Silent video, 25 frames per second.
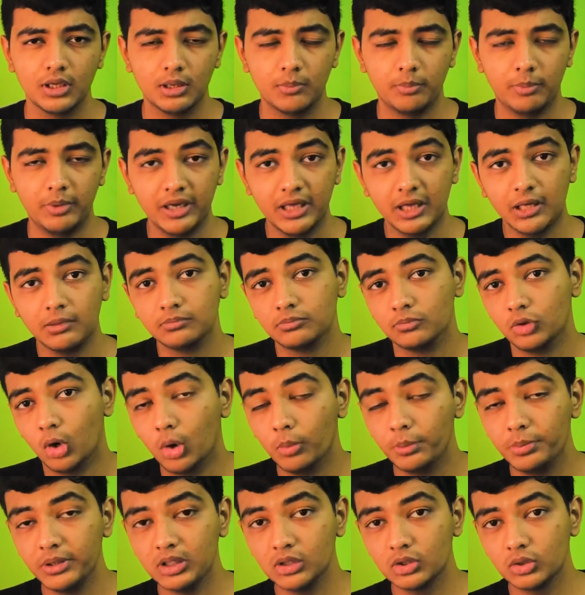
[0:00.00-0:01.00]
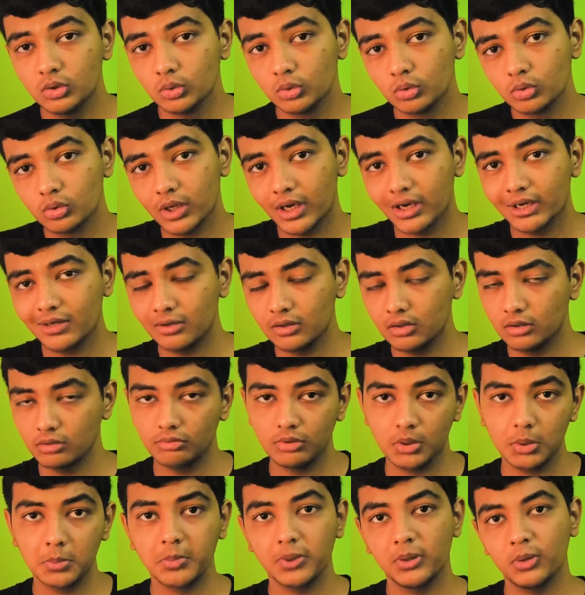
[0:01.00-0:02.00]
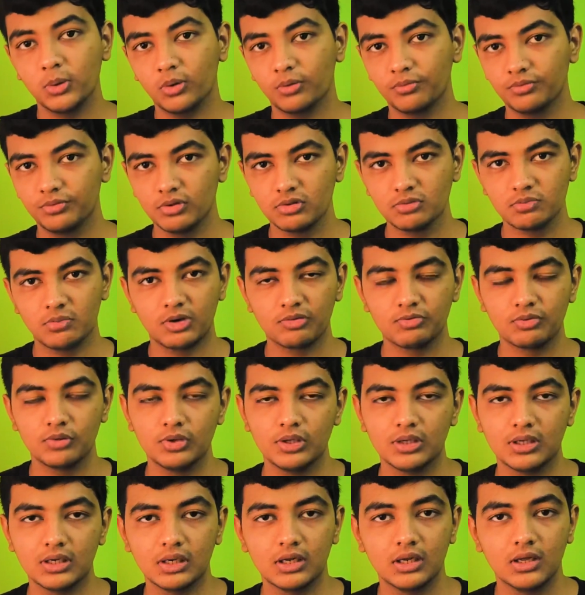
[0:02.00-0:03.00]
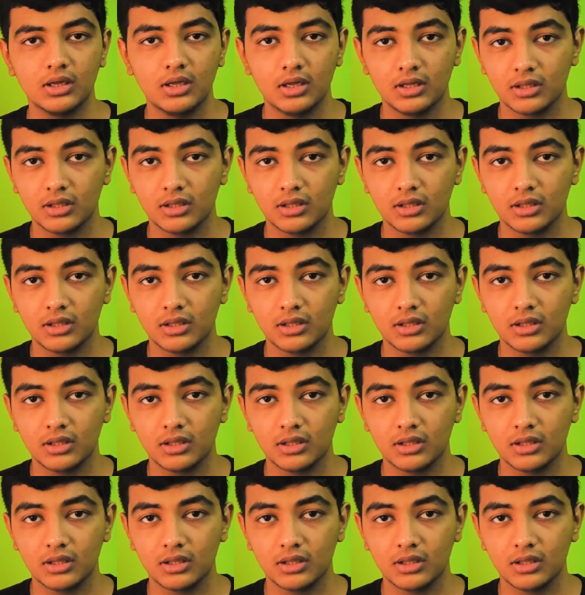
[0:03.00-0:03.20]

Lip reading: But yeah, hoping to get a revival of the smartphone